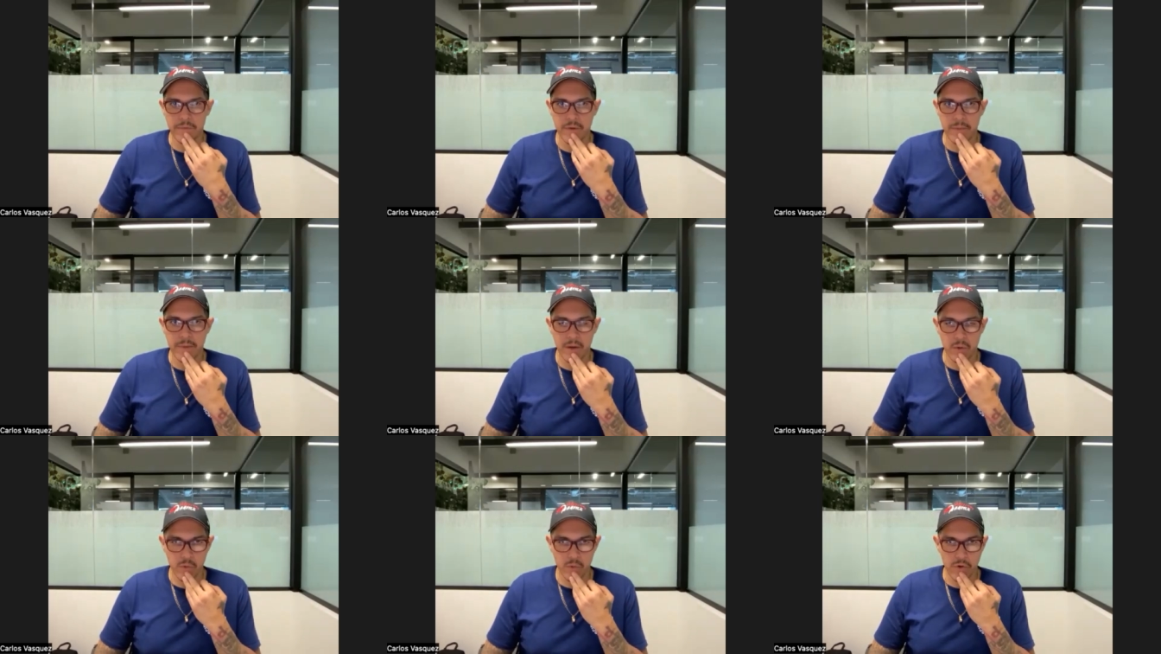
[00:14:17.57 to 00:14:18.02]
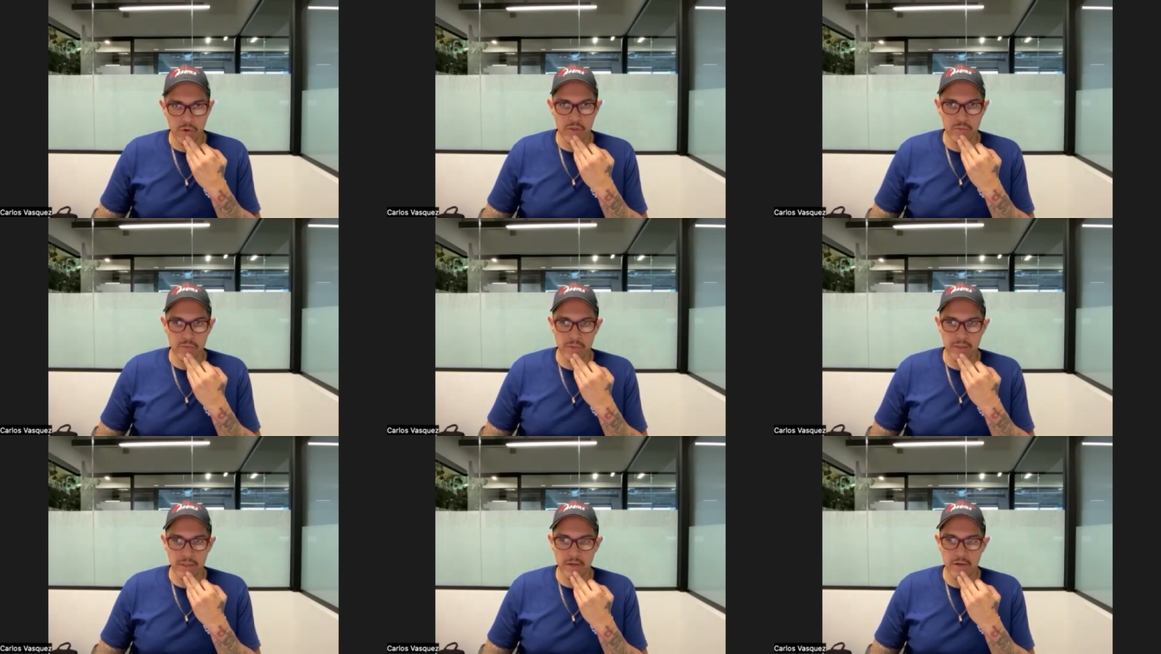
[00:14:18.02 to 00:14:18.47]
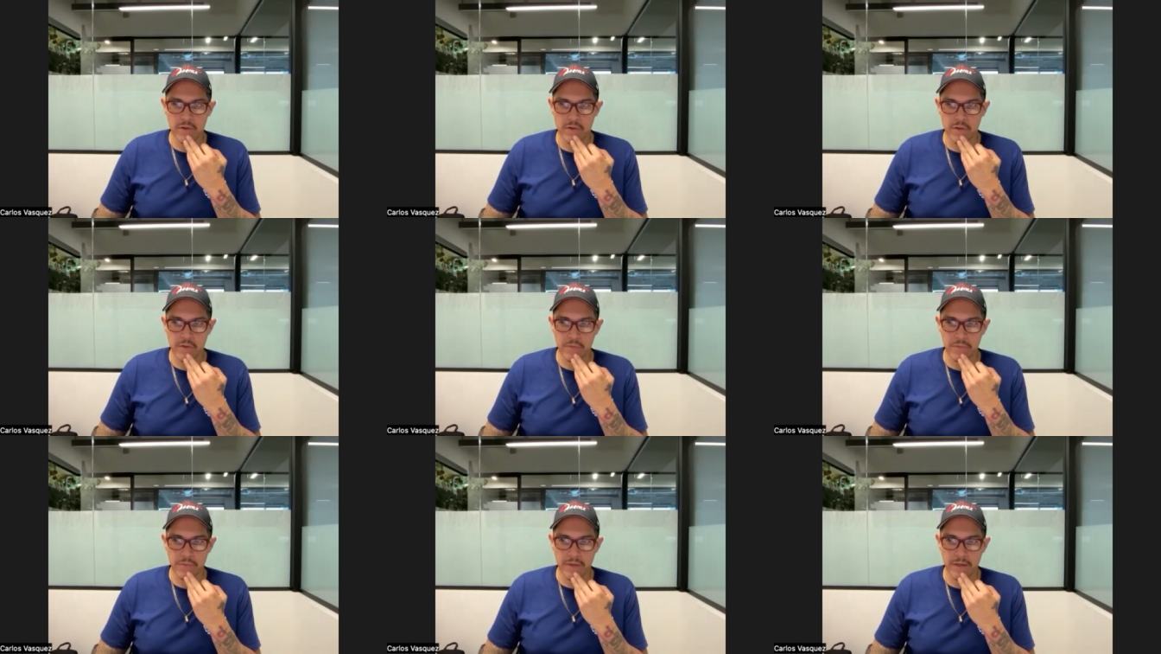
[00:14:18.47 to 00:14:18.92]
my words, but then
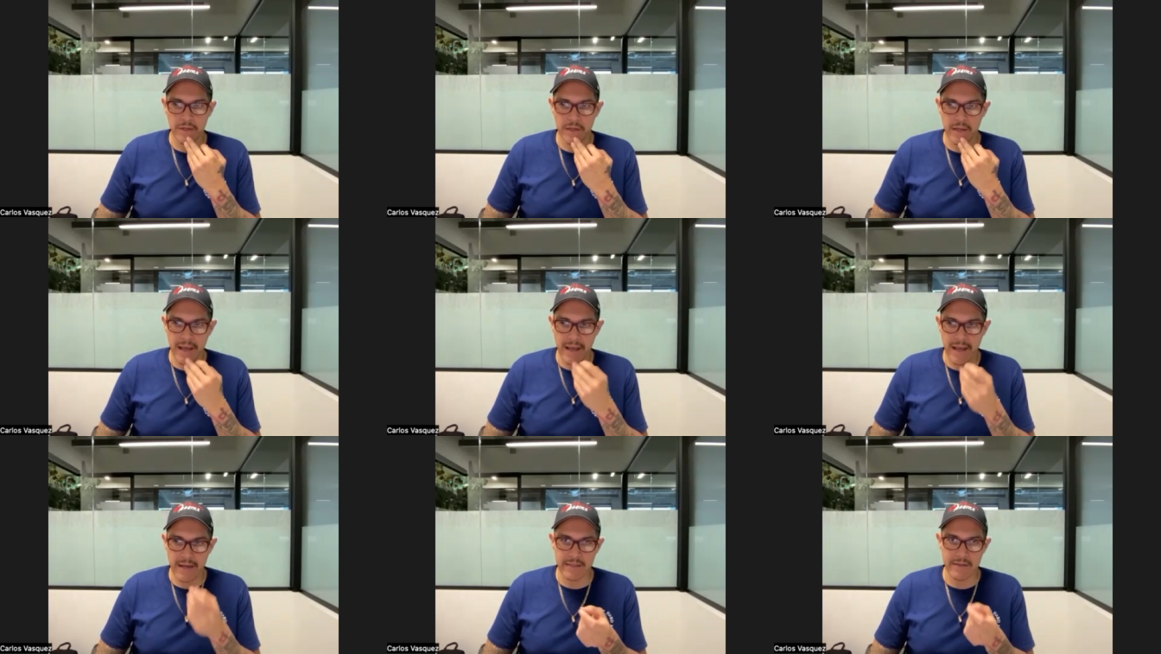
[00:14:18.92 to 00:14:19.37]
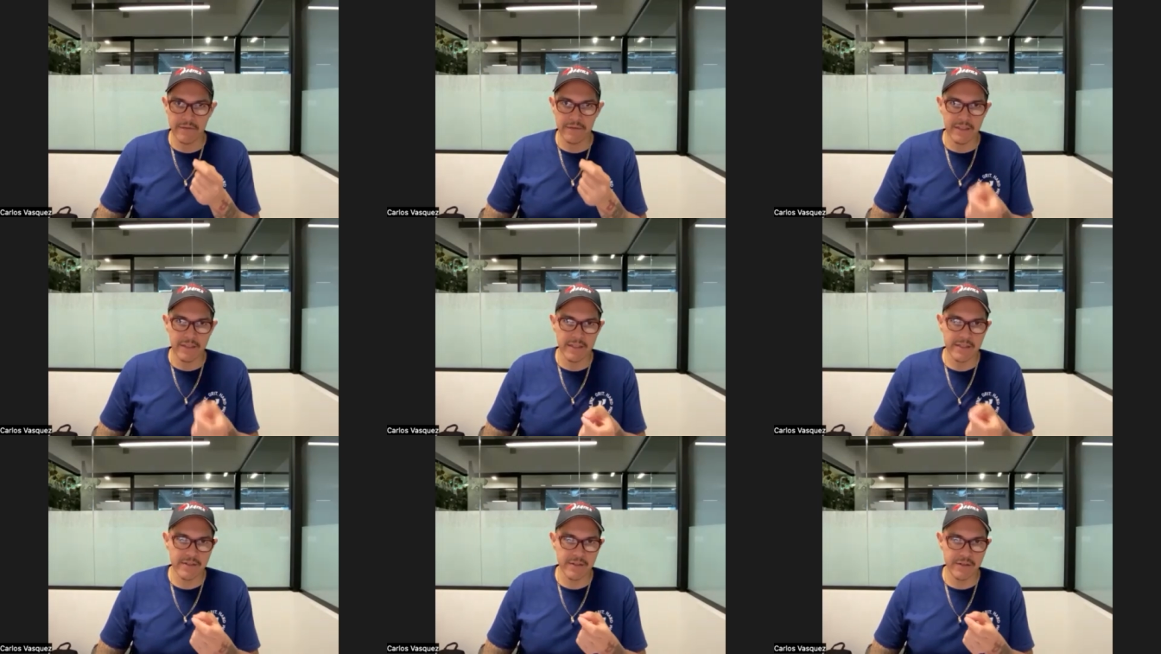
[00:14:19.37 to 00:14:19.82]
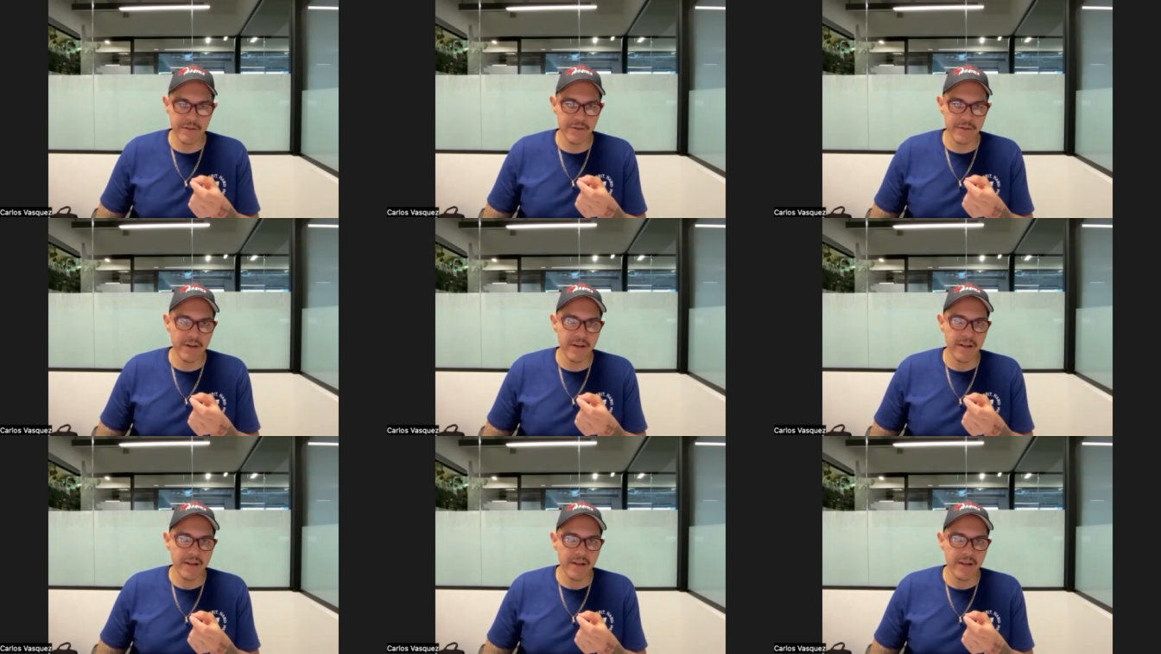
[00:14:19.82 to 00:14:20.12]
also being an active listener